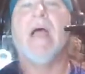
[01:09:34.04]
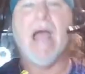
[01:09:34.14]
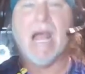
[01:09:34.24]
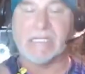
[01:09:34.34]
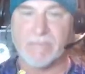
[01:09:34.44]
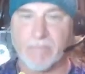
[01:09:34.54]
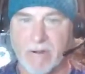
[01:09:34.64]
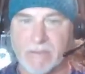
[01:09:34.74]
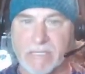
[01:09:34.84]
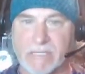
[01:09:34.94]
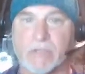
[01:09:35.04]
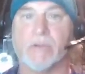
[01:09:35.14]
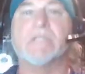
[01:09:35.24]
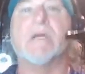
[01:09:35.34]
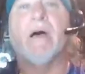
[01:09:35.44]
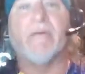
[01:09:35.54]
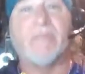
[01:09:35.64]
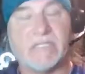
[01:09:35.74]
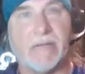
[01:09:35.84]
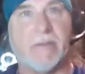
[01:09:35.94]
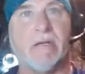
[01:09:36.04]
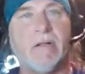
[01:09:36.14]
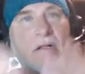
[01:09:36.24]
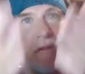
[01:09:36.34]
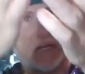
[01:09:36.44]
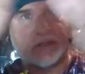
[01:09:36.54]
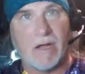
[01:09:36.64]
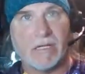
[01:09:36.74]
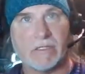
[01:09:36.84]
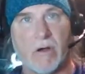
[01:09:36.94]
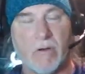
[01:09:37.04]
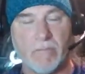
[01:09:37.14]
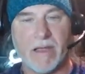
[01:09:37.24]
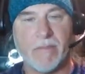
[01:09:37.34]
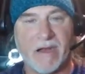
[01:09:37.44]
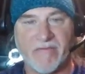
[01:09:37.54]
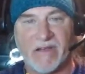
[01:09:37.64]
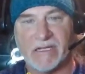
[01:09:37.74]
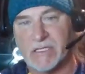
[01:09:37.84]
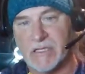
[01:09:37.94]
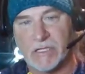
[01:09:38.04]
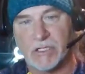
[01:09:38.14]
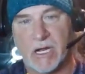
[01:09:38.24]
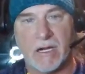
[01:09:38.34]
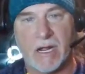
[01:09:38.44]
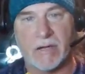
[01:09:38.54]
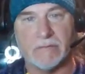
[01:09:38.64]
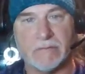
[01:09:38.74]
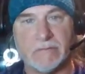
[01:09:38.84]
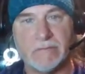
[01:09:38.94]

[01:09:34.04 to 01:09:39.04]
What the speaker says: as the part that turns of the semen. That's why it's all made manifest in that giant idol.